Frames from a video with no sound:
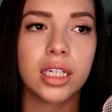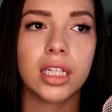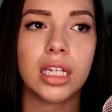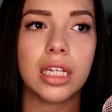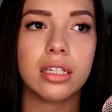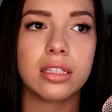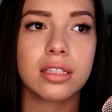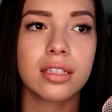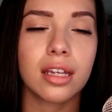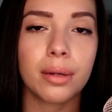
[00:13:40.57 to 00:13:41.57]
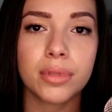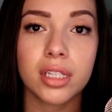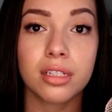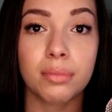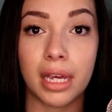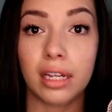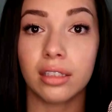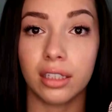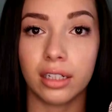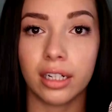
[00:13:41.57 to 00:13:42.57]
He skipped his
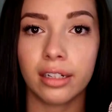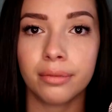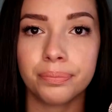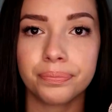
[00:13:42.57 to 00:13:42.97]
bail hearing,